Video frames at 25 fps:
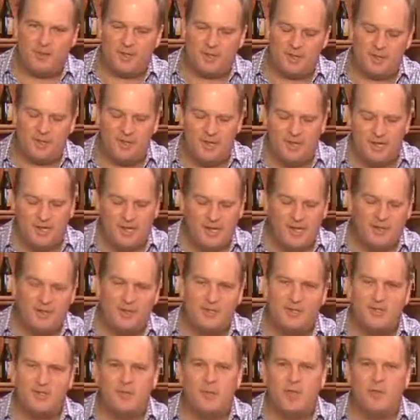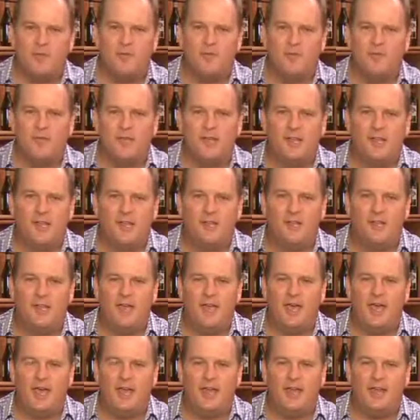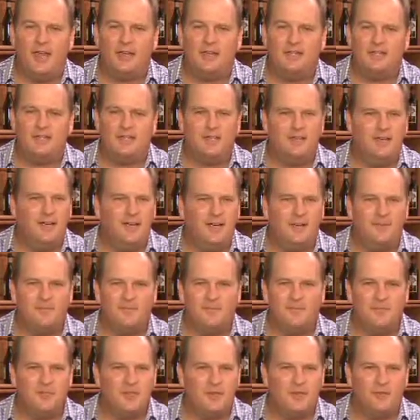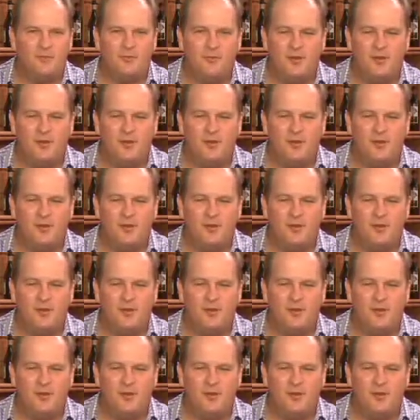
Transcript: the slope of a hill, and I said, yeah, I've